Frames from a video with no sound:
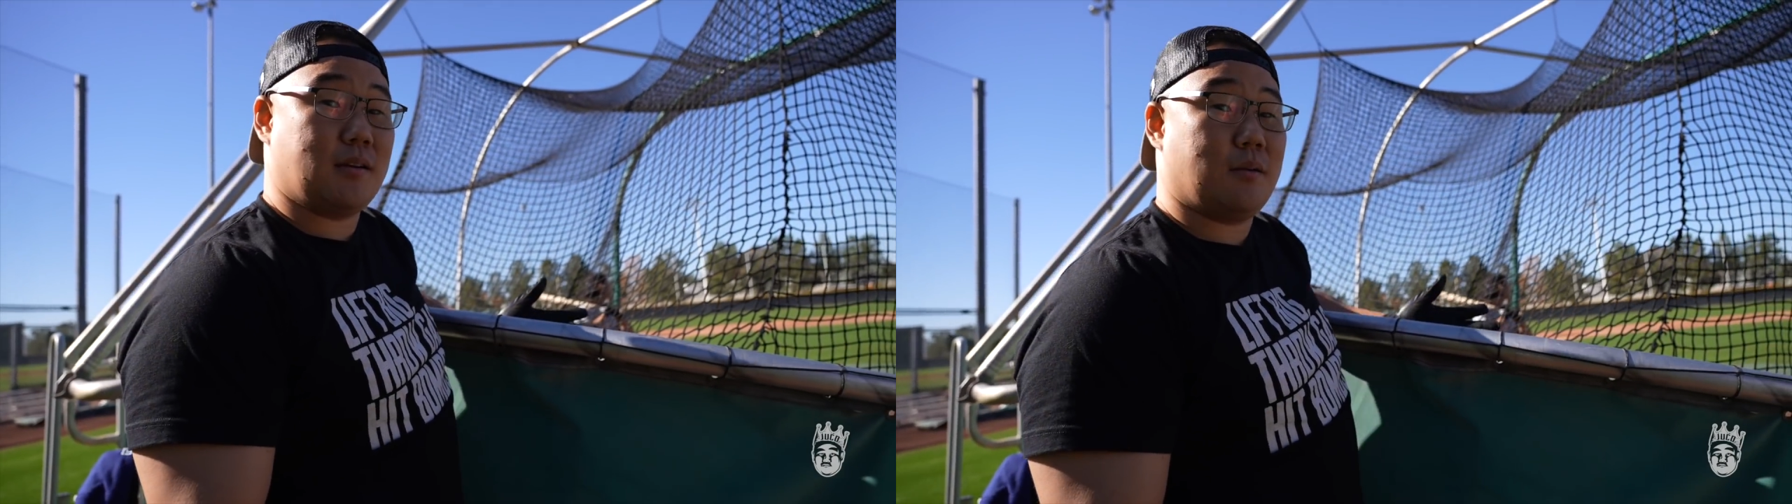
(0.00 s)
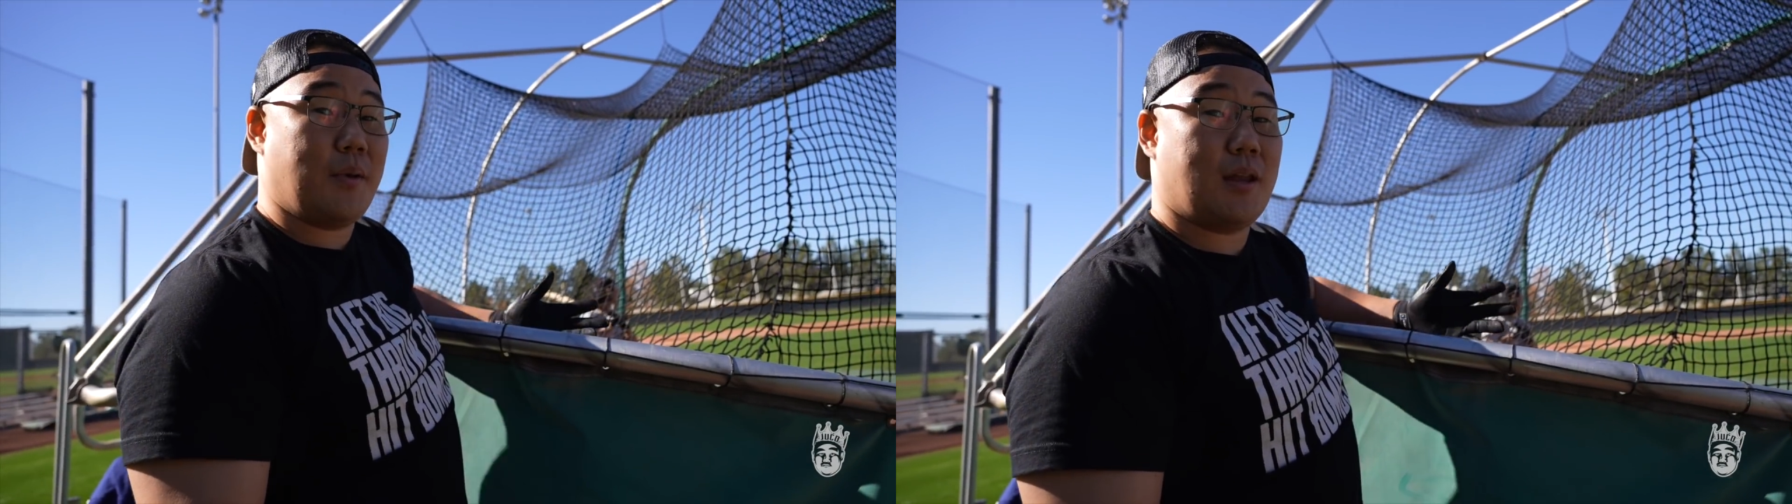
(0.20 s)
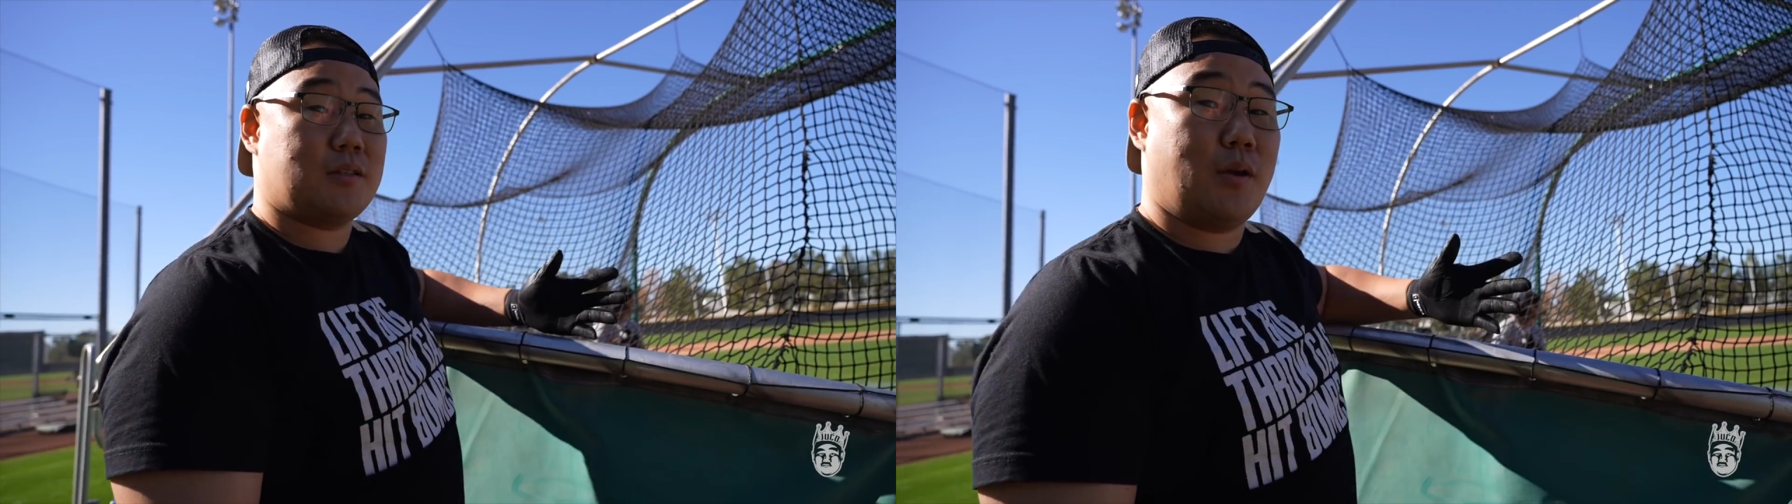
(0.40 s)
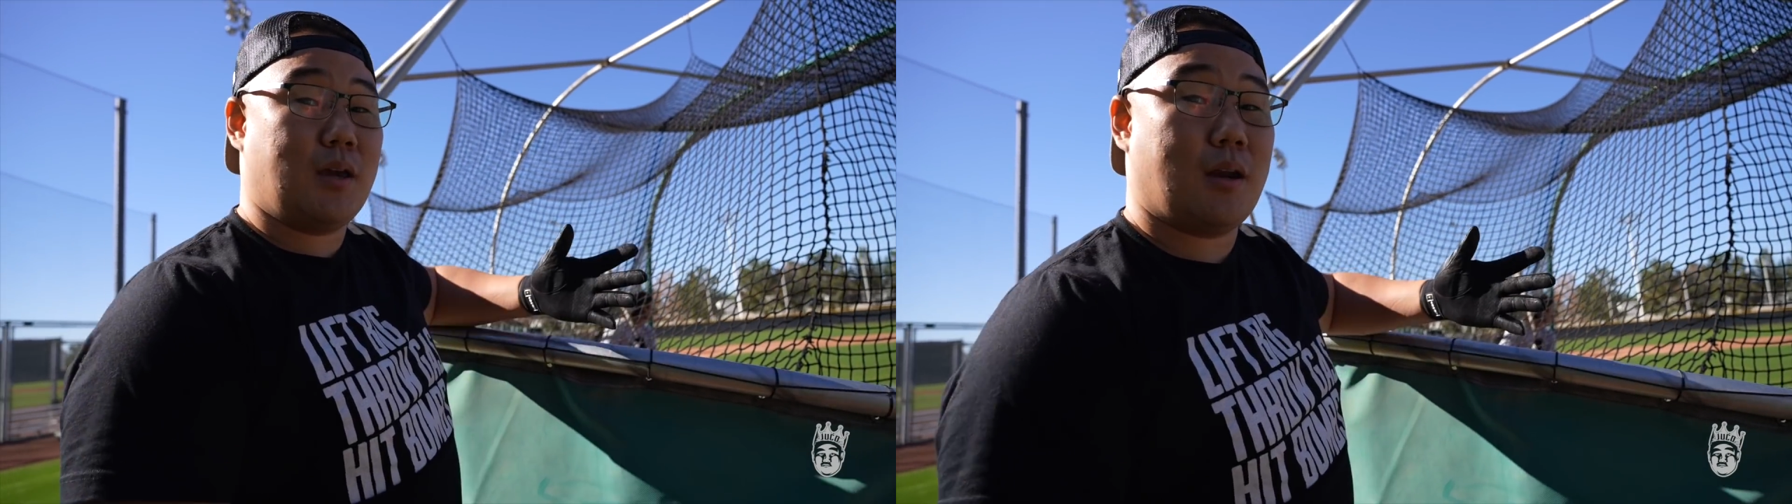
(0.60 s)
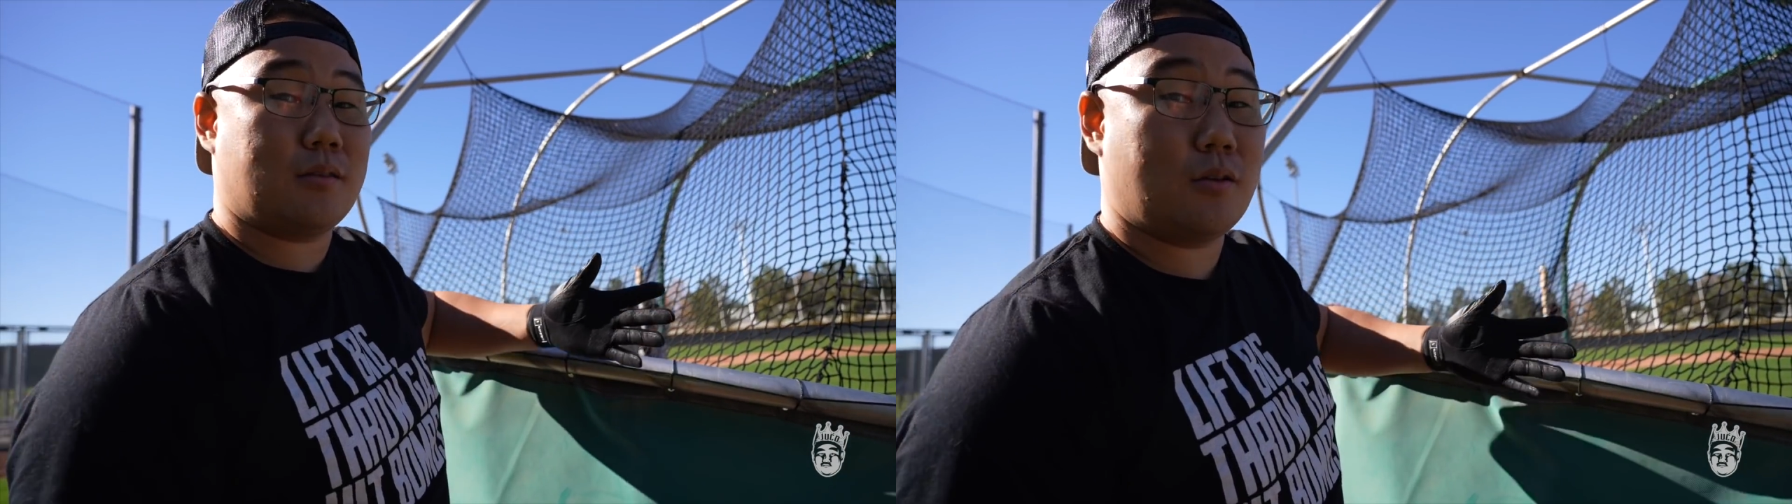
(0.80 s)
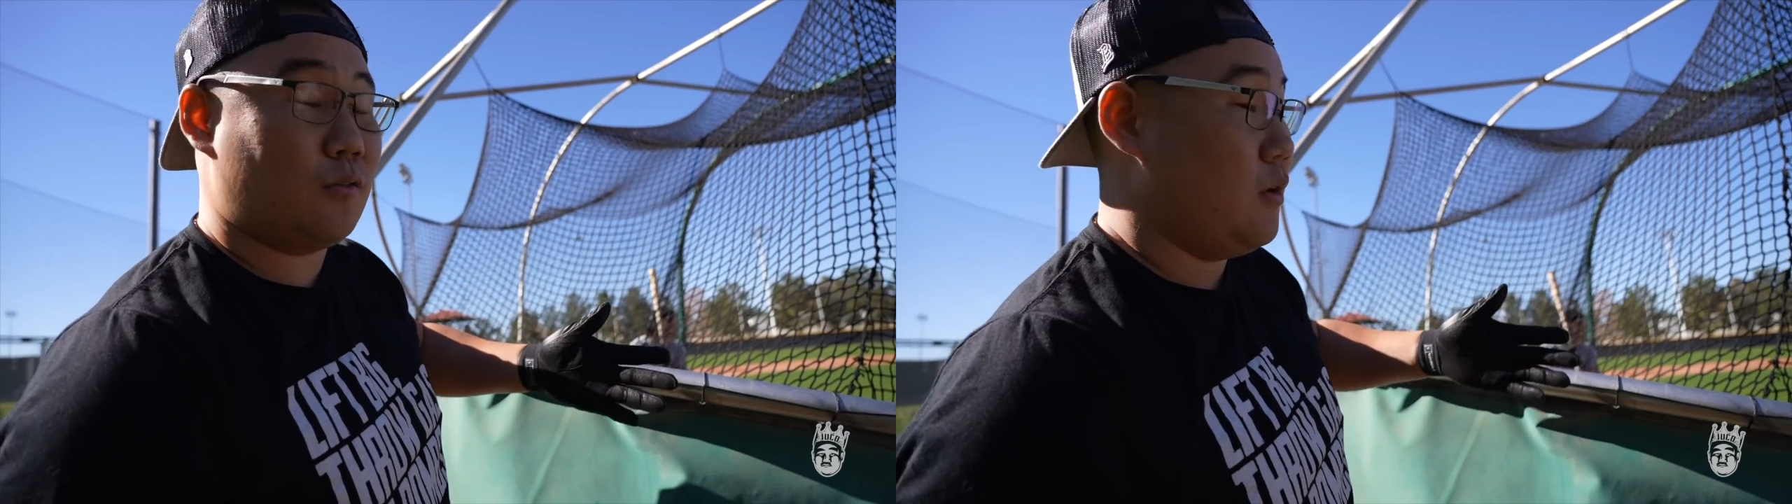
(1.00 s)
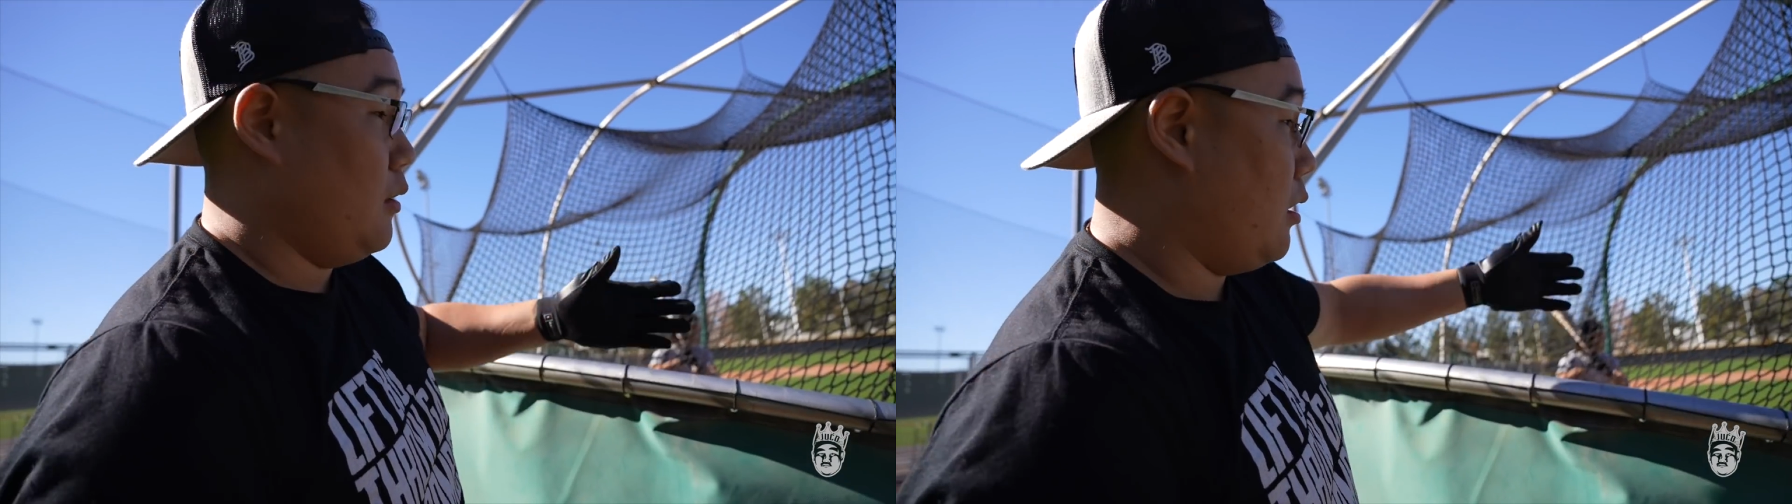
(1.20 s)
here, man. That's all you gotta do.